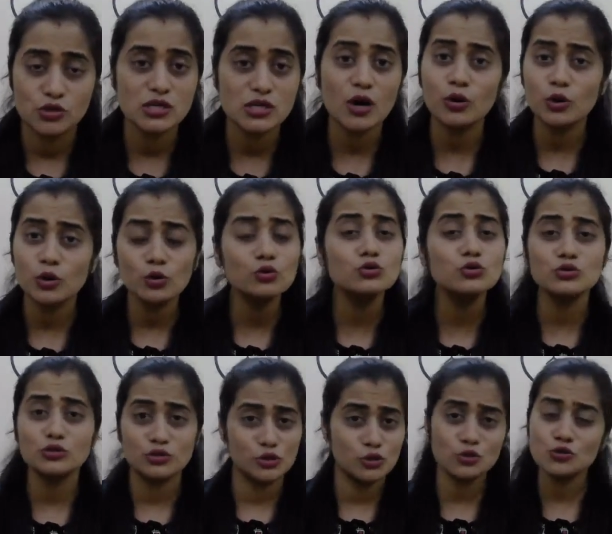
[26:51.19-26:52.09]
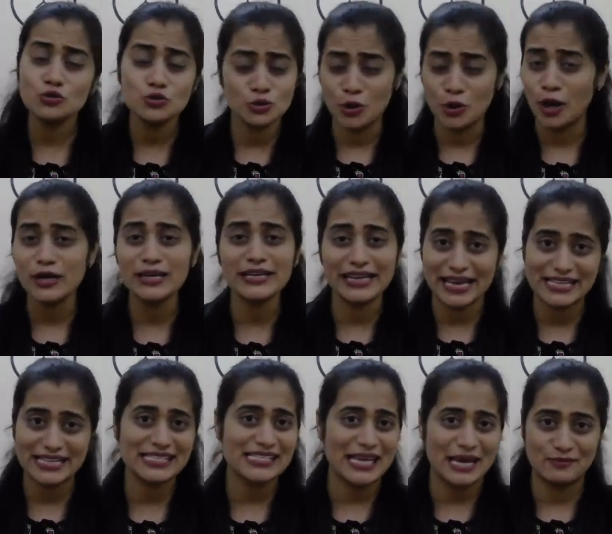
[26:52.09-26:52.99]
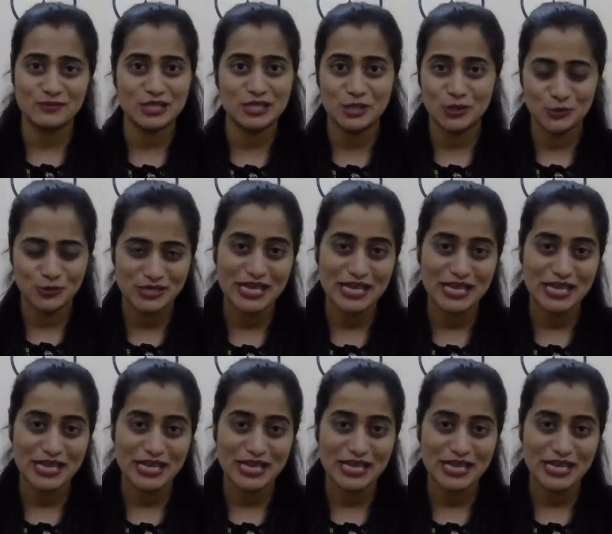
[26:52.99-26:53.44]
Now you should not guess MCQs.